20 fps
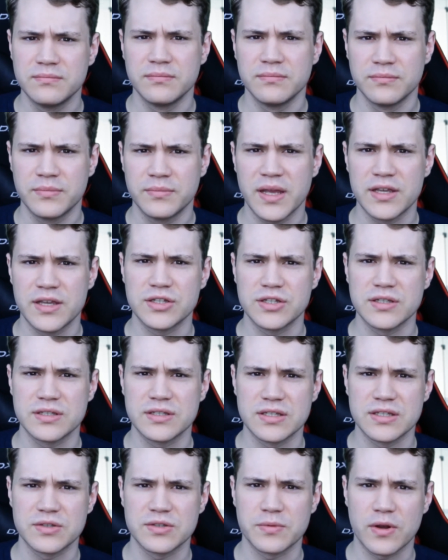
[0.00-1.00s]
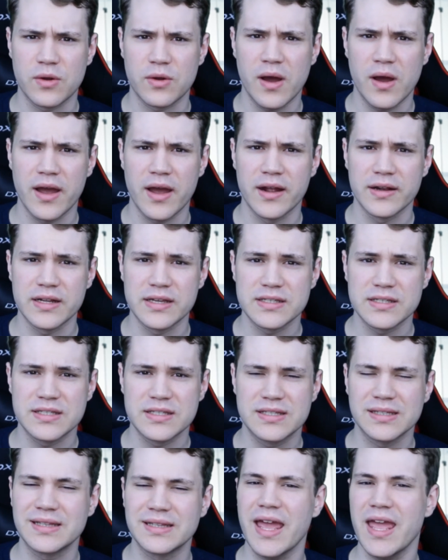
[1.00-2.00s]
patience is required, is
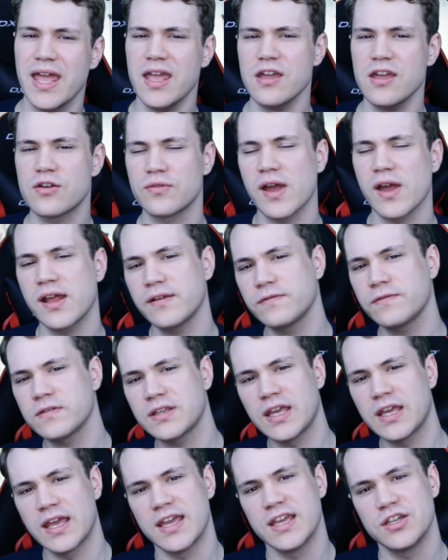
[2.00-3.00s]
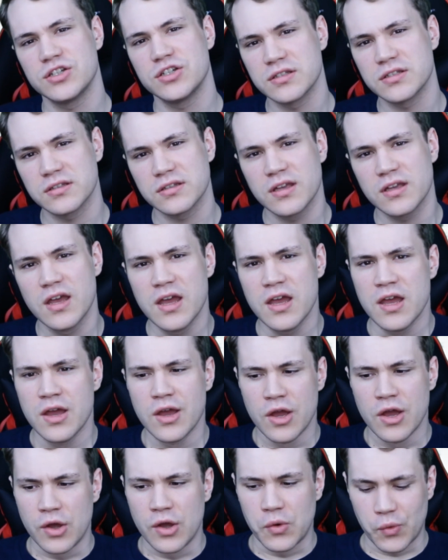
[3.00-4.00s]
delaying gratification.
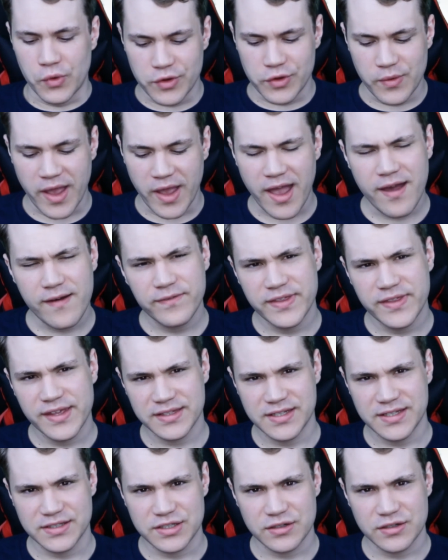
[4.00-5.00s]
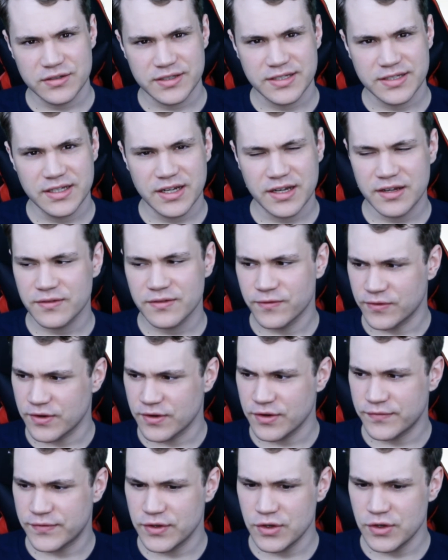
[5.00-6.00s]
When you have that dessert sitting in front
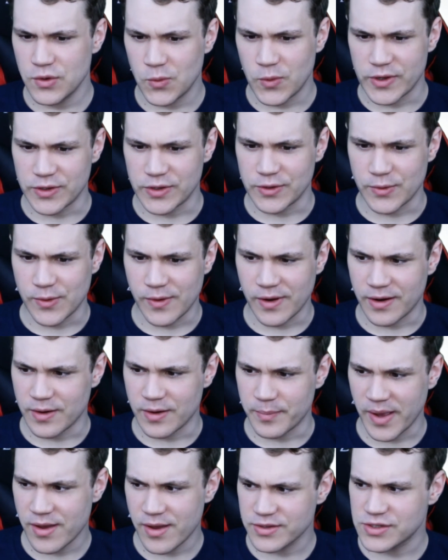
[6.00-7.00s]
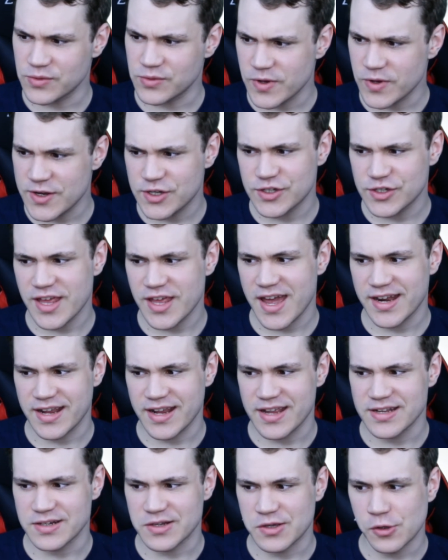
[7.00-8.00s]
of you, when you are about to reach that
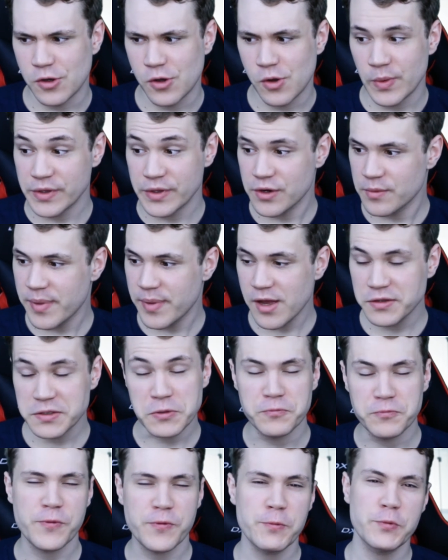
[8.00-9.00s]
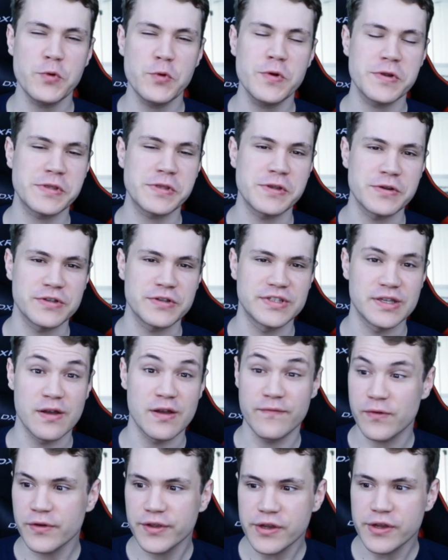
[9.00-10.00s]
end goal, when you're about to reward
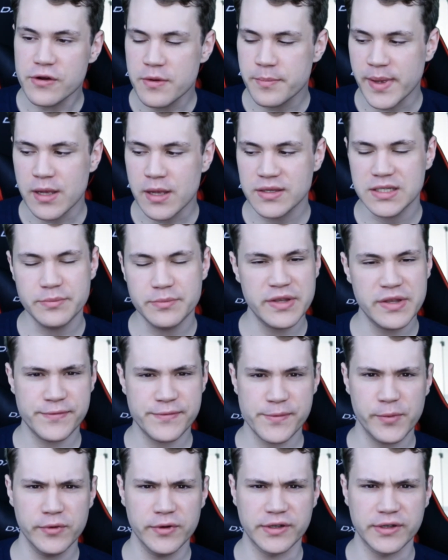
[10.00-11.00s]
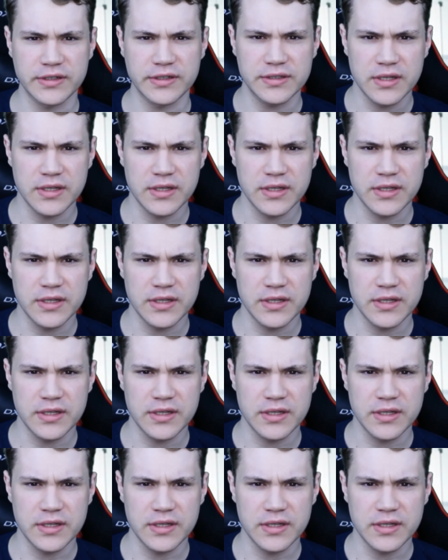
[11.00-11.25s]
yourself, or you're about to be rewarded,